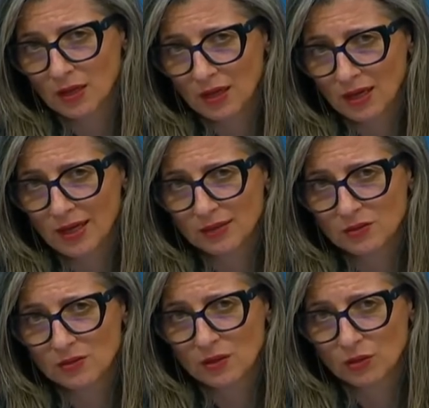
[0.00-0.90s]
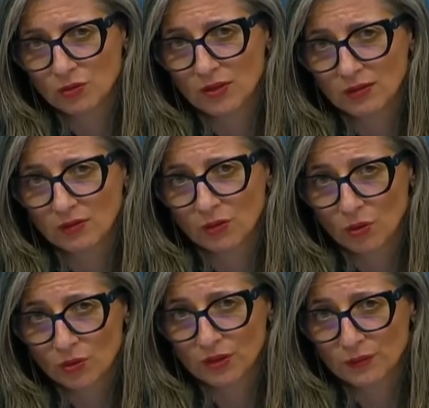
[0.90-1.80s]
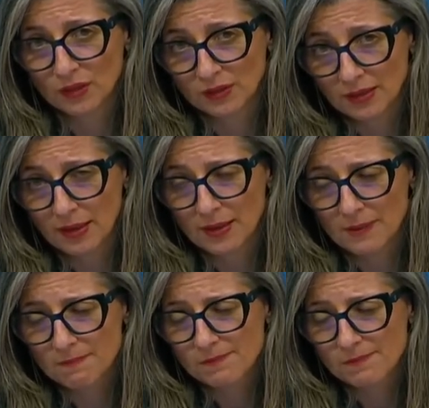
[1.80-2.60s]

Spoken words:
led to that horrific day,